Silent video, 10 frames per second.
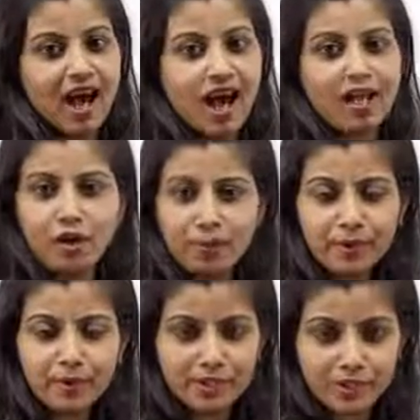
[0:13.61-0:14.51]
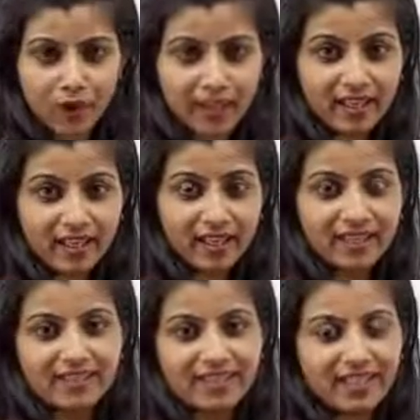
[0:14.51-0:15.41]
I hope you enjoy
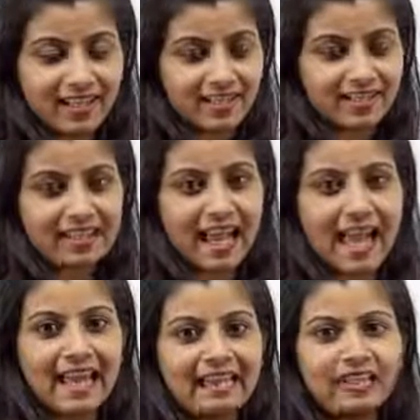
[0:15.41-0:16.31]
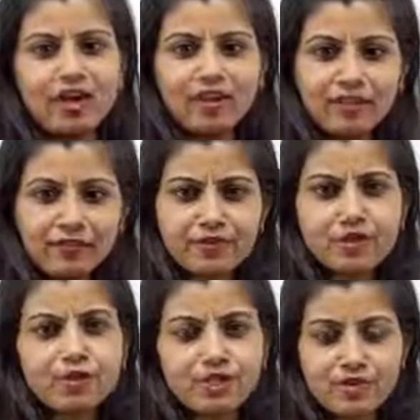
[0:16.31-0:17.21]
the lesson and learn a
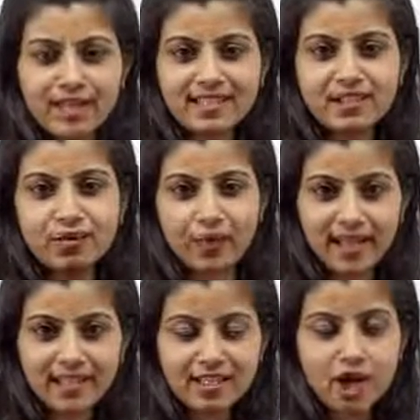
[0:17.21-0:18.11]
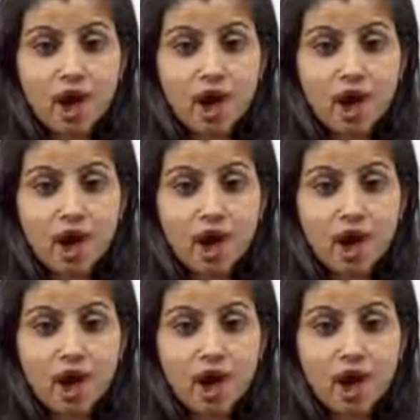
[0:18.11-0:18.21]
few interesting ways